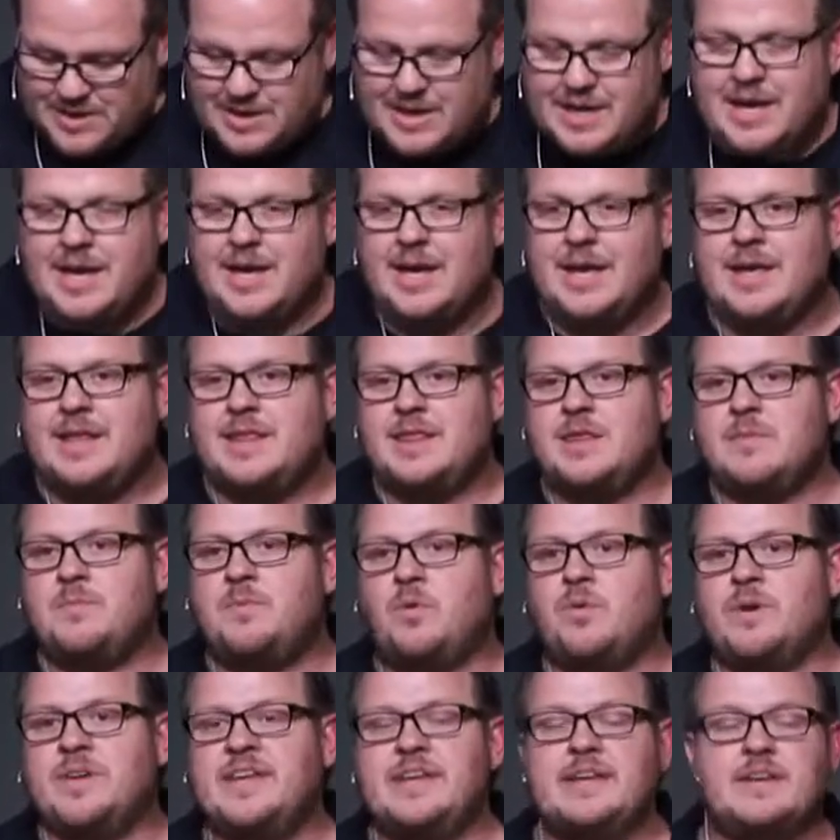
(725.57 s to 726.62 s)
And the
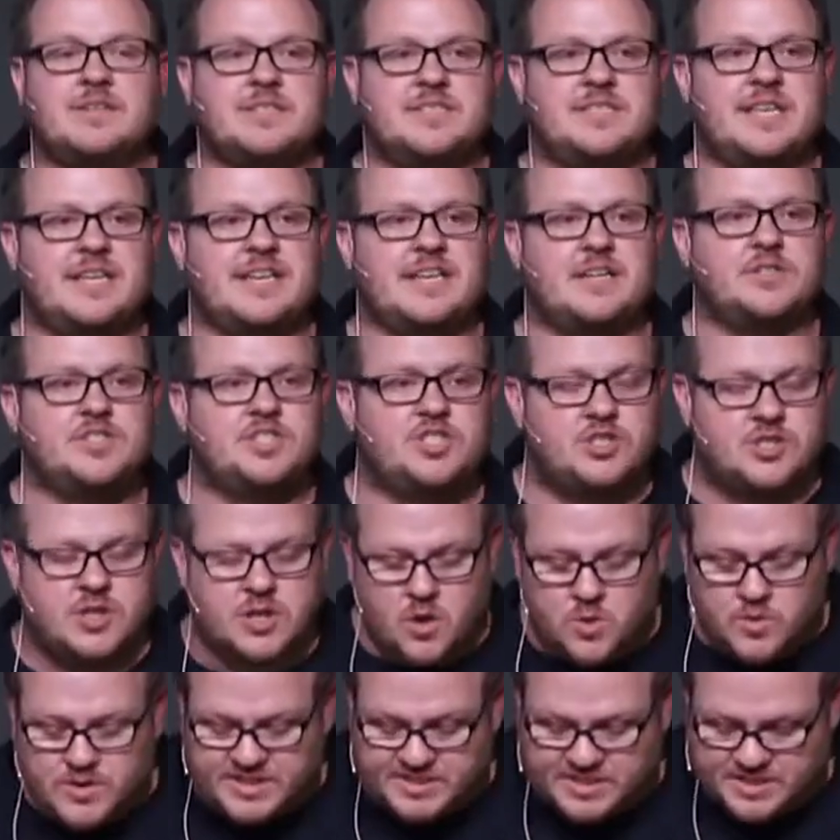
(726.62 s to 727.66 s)
point here is that you're
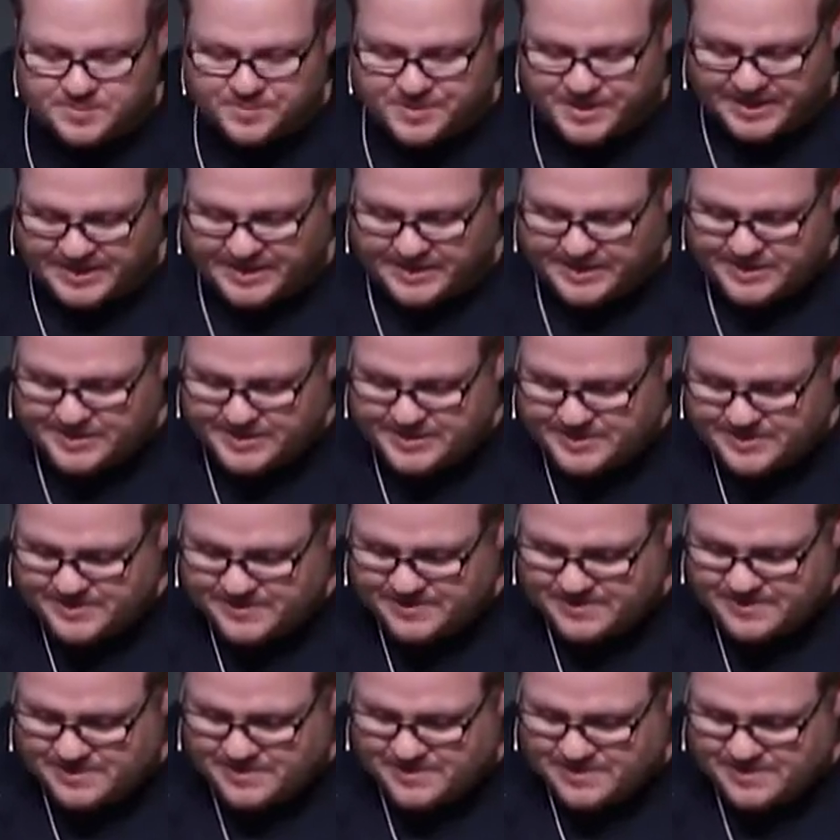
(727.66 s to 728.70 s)
slow to speak,
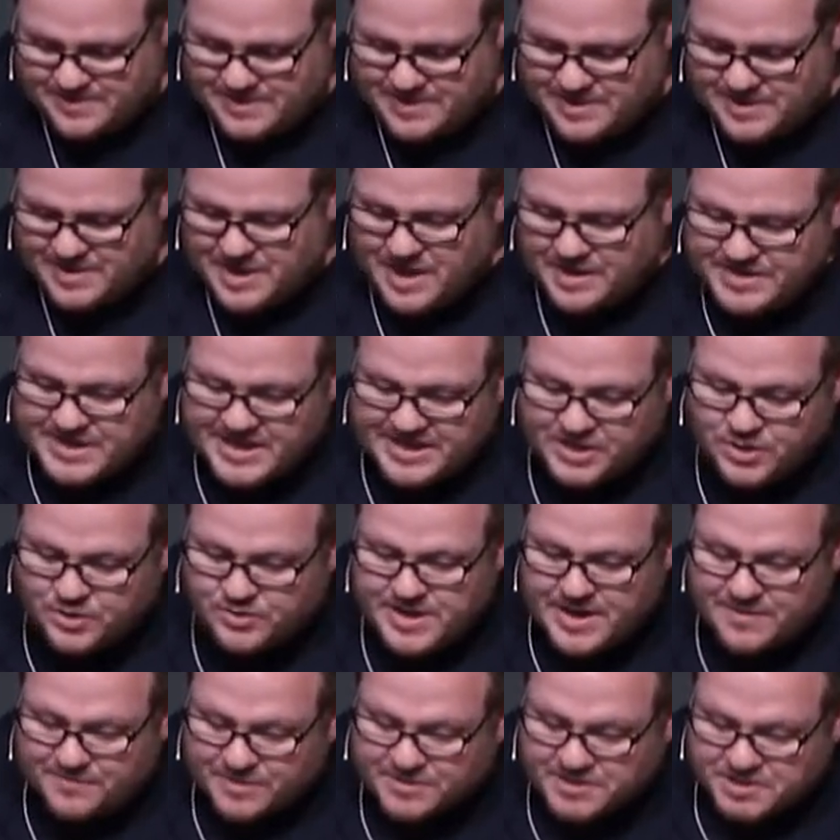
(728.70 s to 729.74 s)
not that you
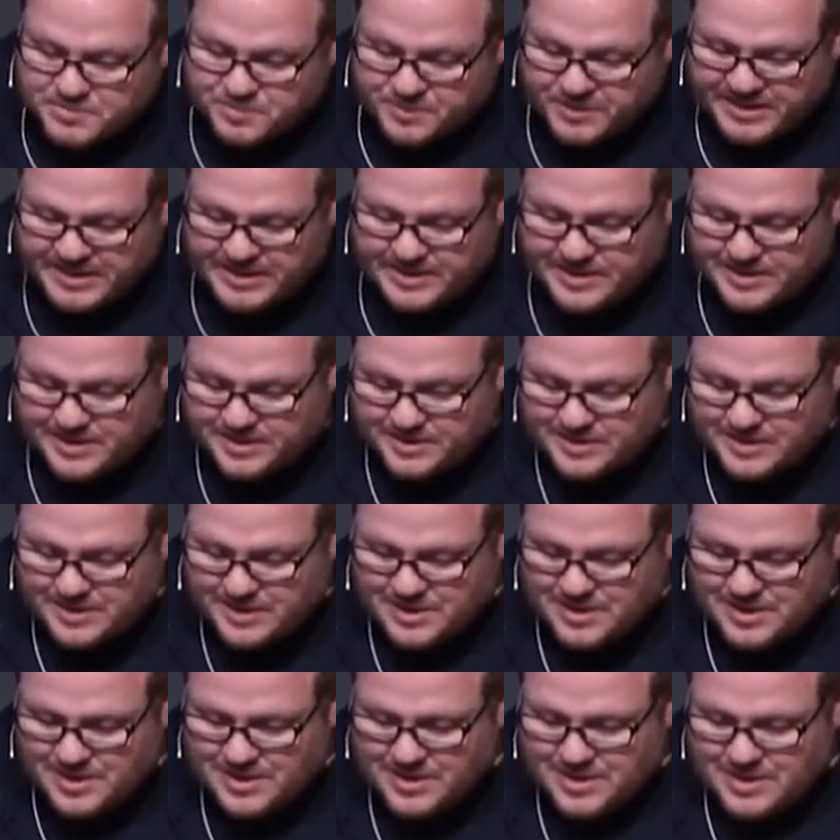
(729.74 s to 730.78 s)
never speak
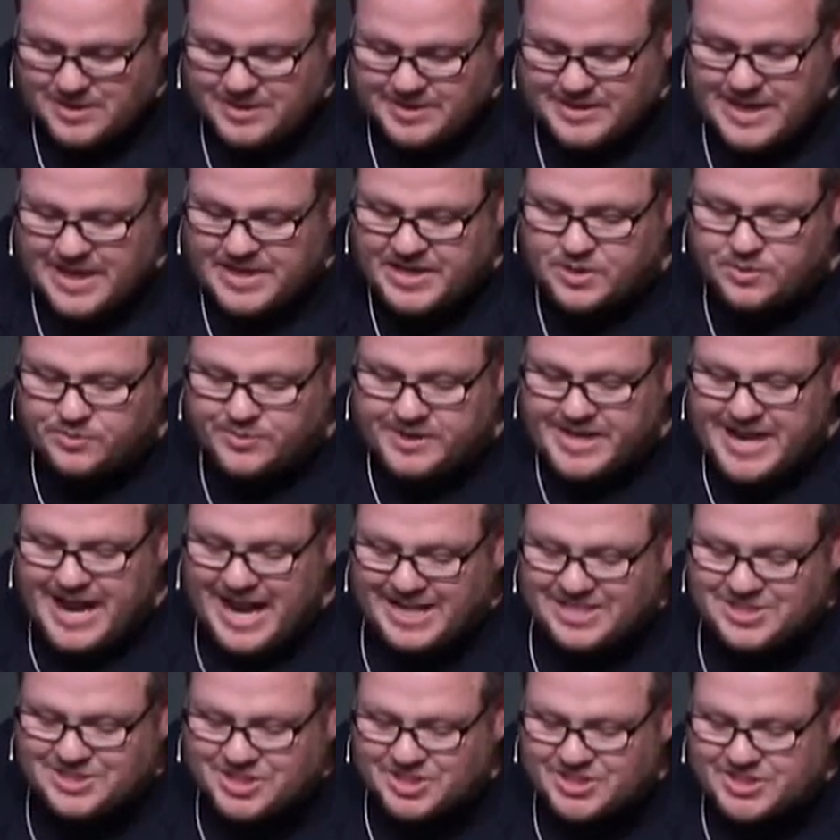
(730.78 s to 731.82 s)
Yet your
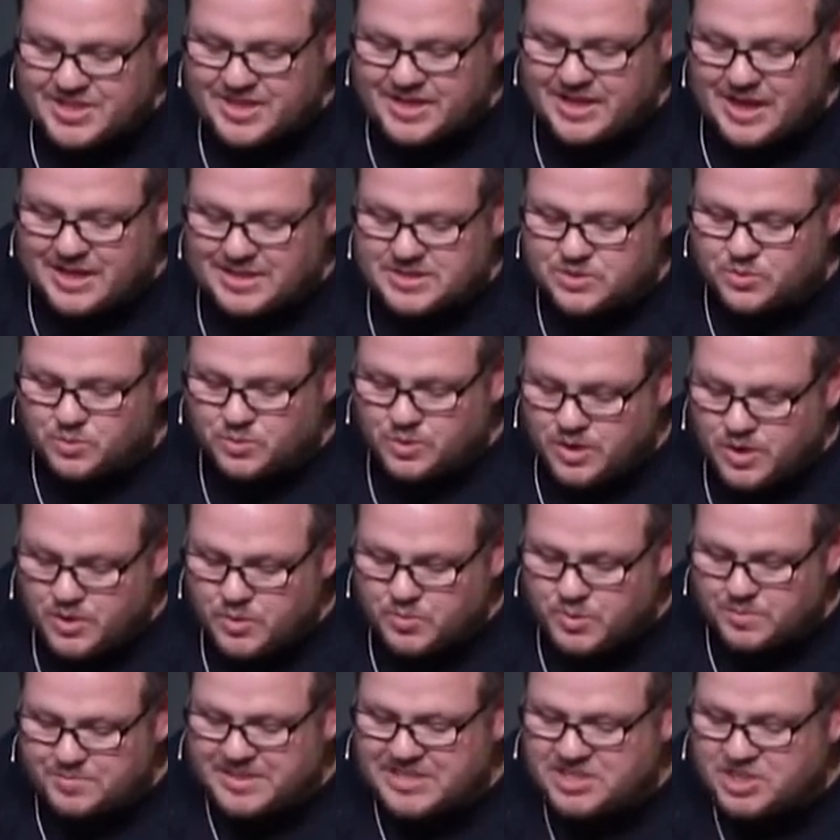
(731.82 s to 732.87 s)
reaction to God's word
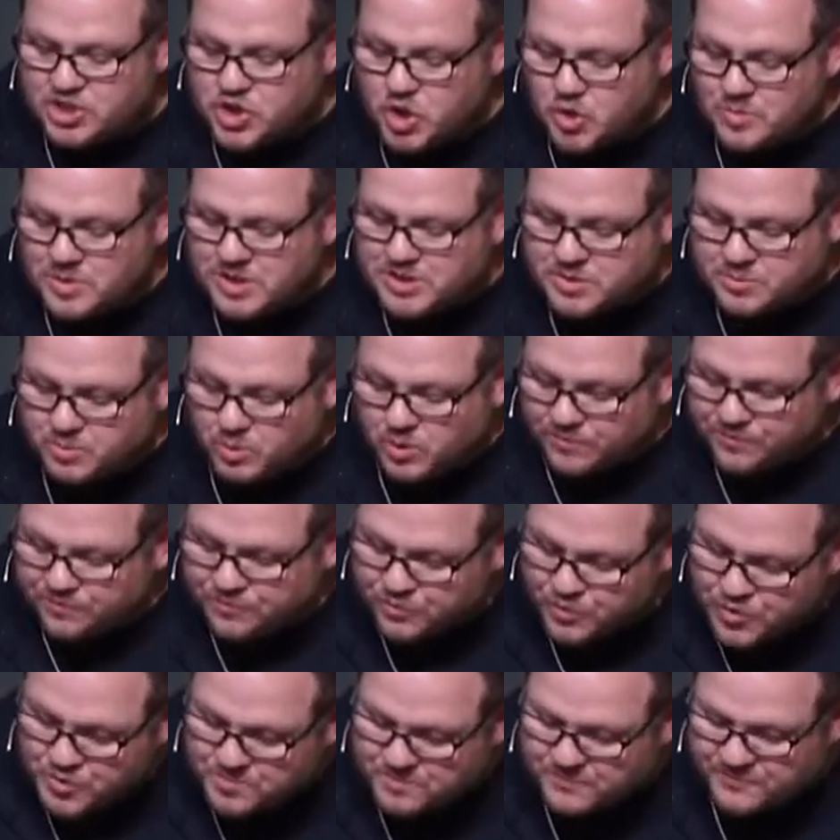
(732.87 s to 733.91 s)
will be so much more
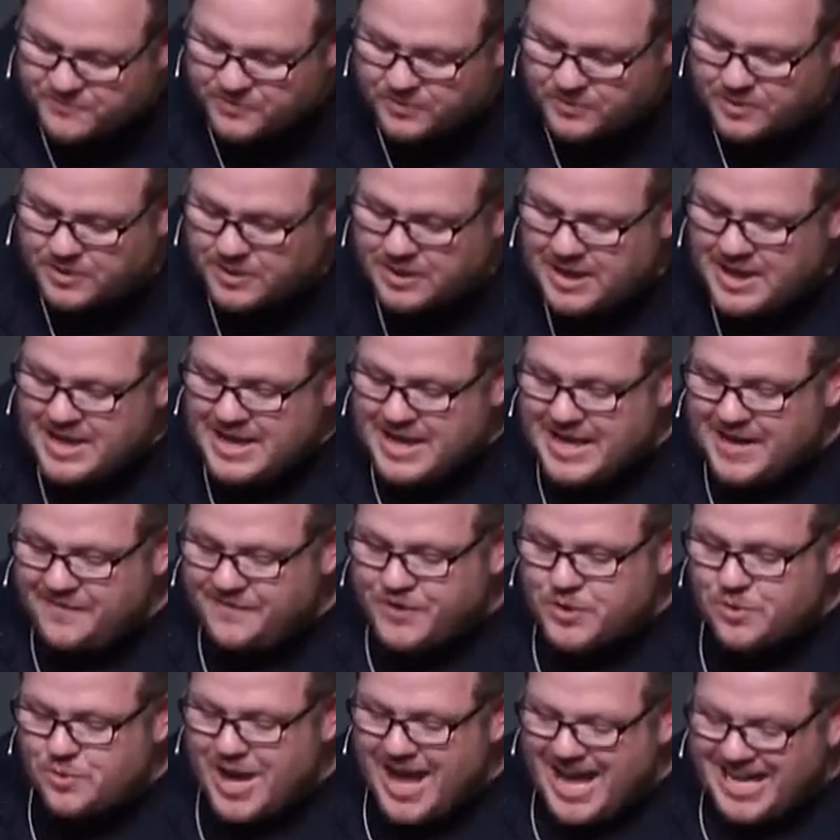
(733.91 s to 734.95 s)
fruitful if
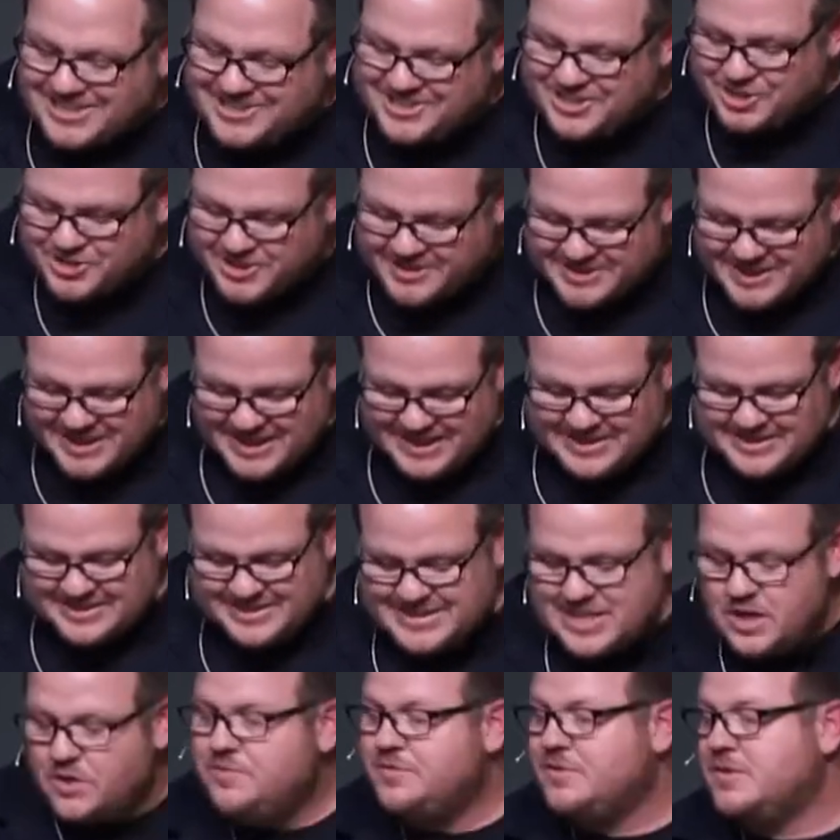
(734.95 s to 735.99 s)
you exercise
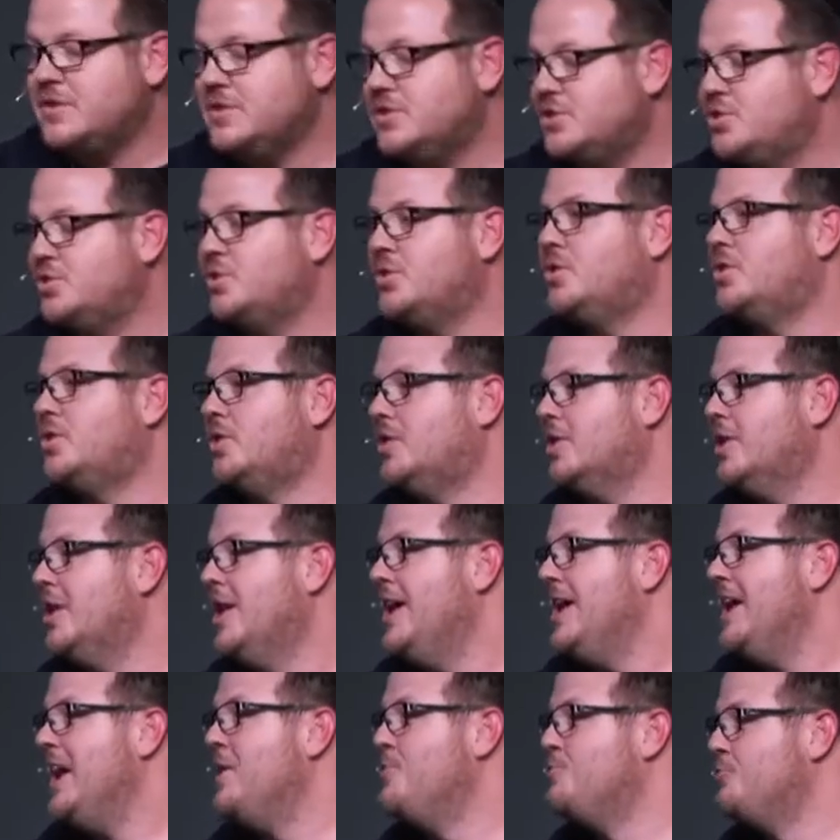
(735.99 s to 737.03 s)
self control
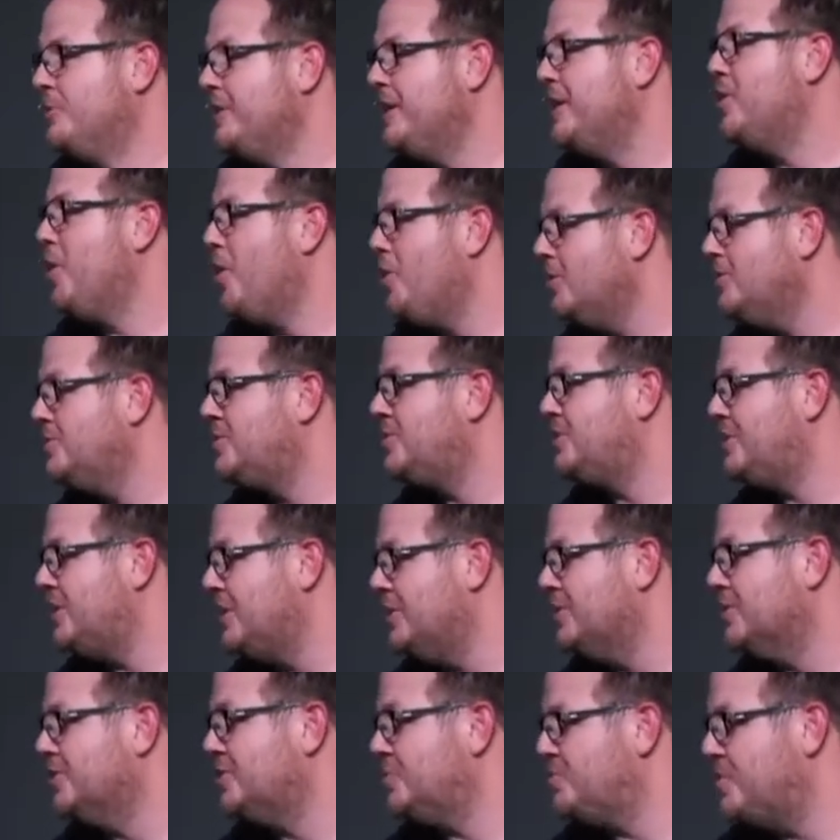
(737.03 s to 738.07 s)
in regards to
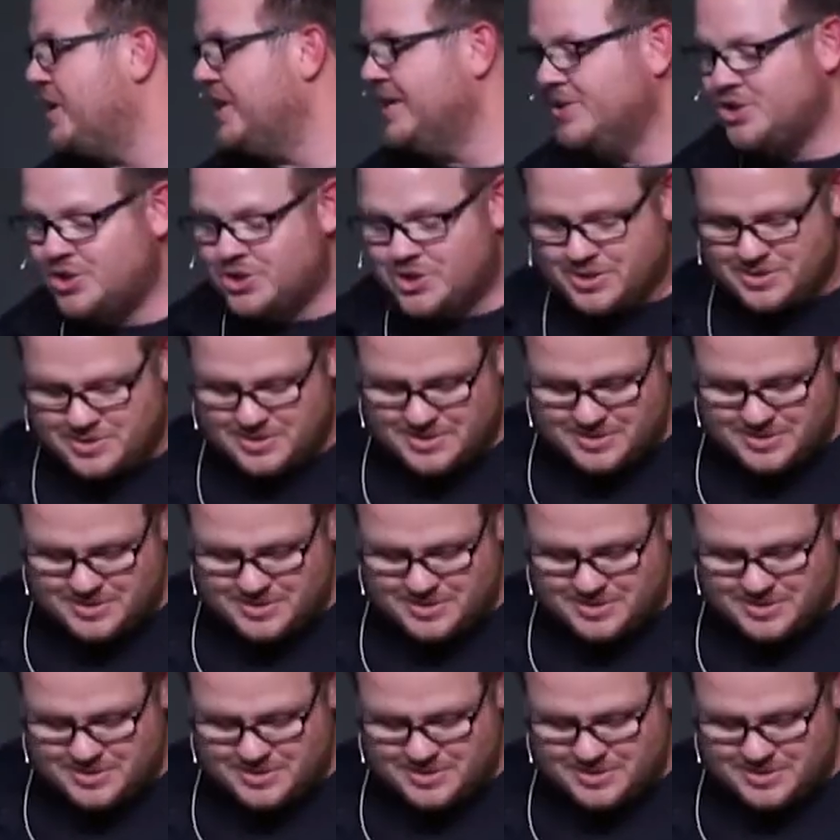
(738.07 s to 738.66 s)
your speech.